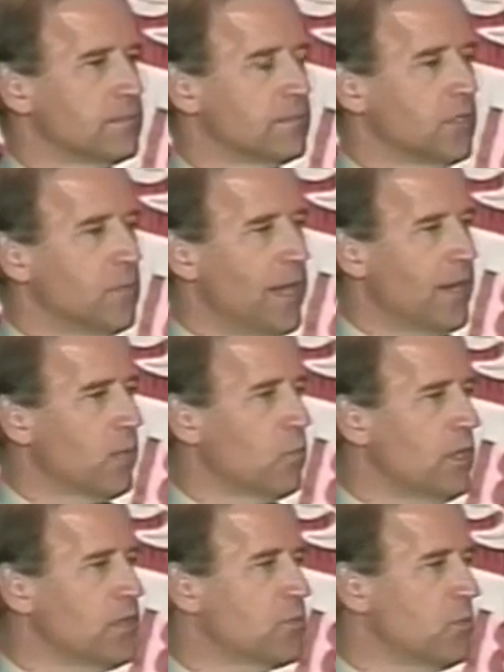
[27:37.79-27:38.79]
no matter
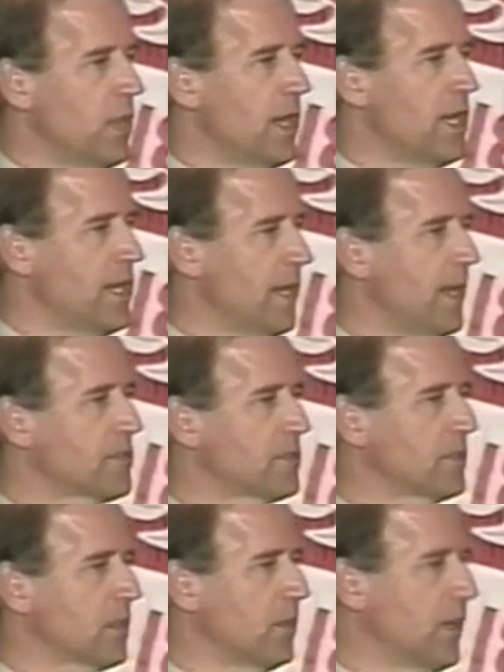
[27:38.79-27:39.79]
which way he answered
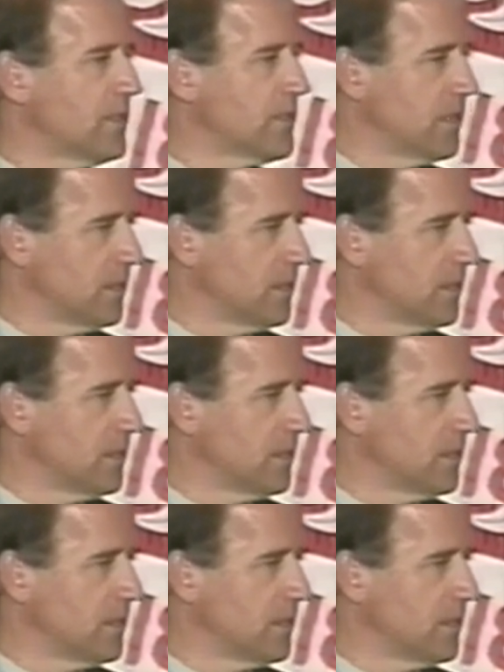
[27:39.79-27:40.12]
the question,